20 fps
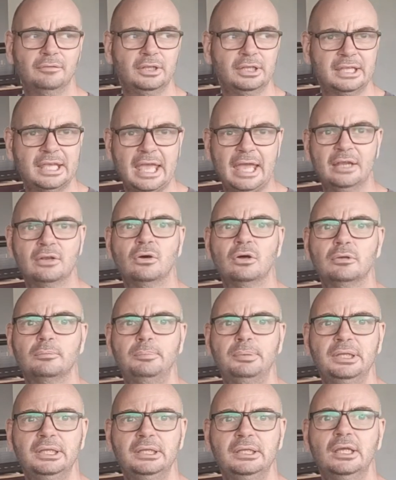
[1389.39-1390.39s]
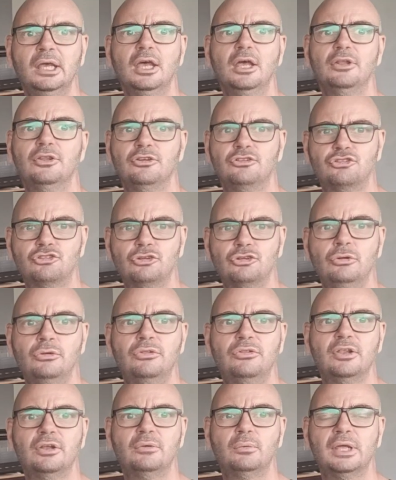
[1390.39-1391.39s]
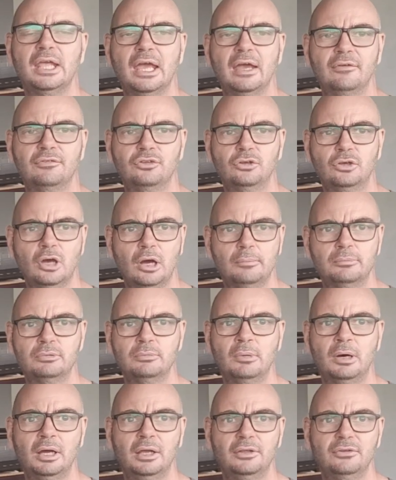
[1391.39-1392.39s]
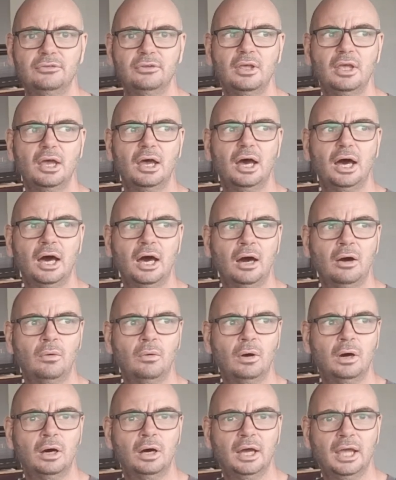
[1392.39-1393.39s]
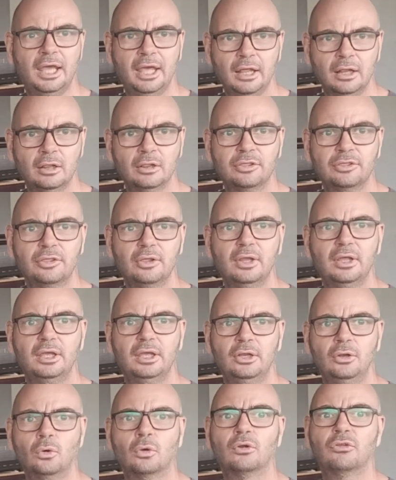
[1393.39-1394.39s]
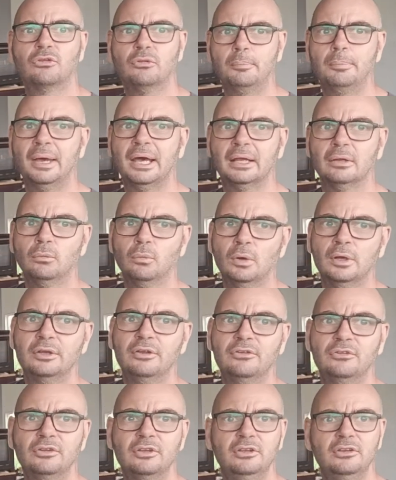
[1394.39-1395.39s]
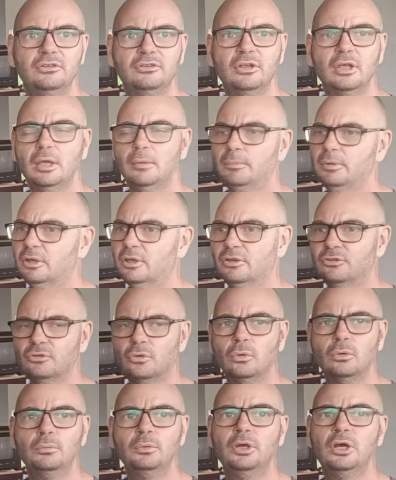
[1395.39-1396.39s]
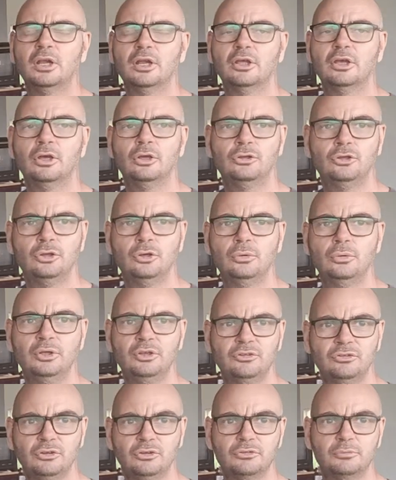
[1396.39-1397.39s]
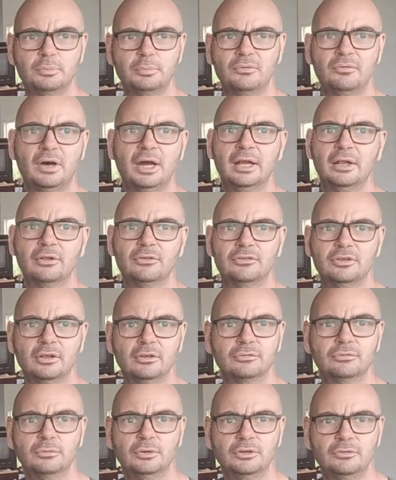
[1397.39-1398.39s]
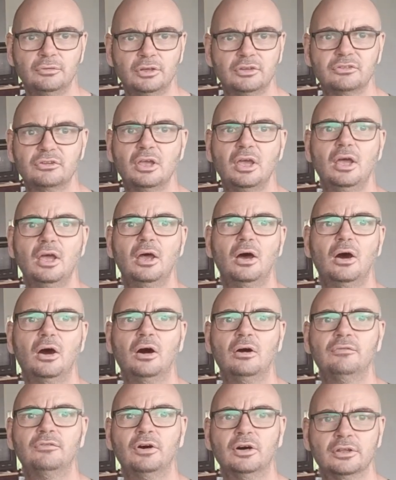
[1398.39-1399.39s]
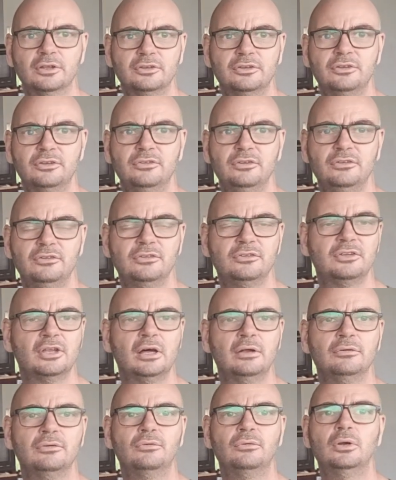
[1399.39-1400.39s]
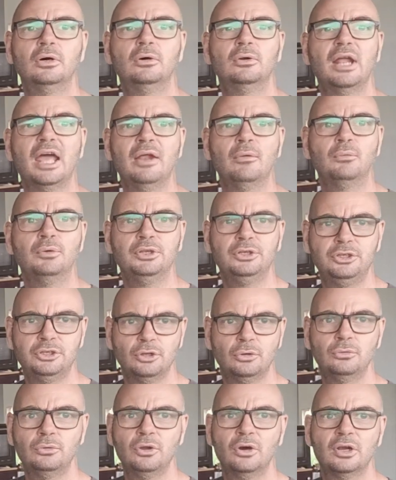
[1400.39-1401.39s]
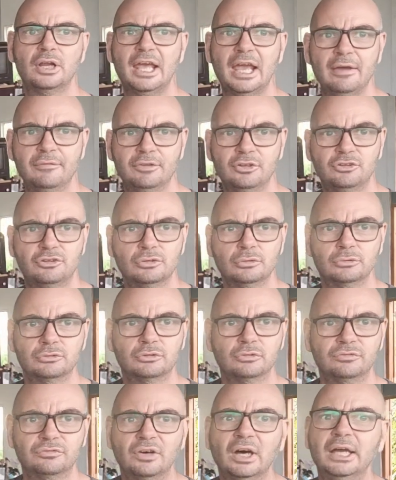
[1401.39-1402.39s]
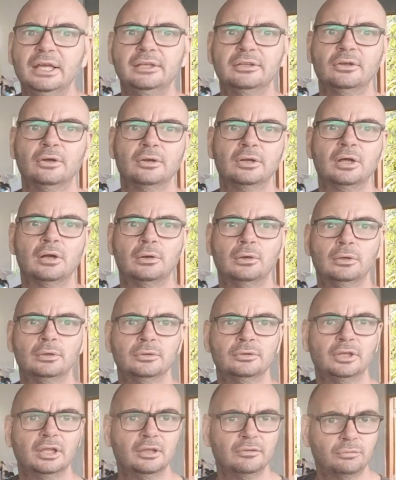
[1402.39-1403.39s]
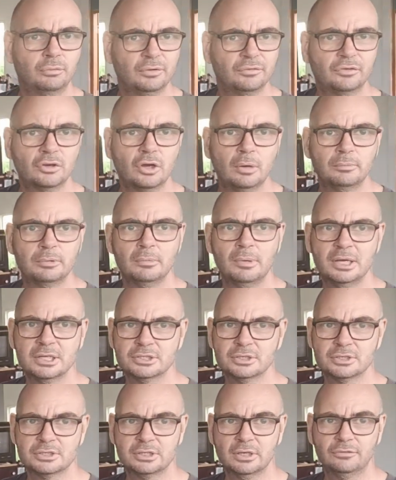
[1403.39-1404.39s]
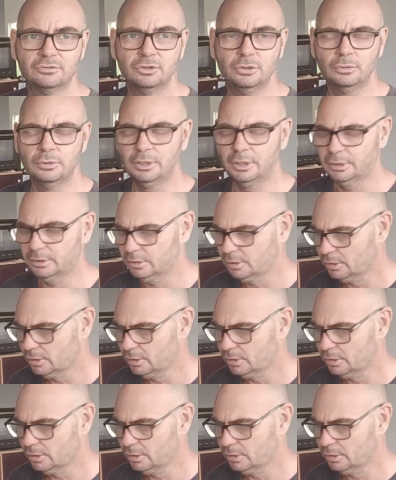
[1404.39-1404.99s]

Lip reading: It cannot be the truth that we have to compromise our health in order to battle one disease, because all we've got to go do is just provide ourselves with risk of other diseases down the road, and we do not have the tools to fight it on our own if we've compromised ourselves doing it.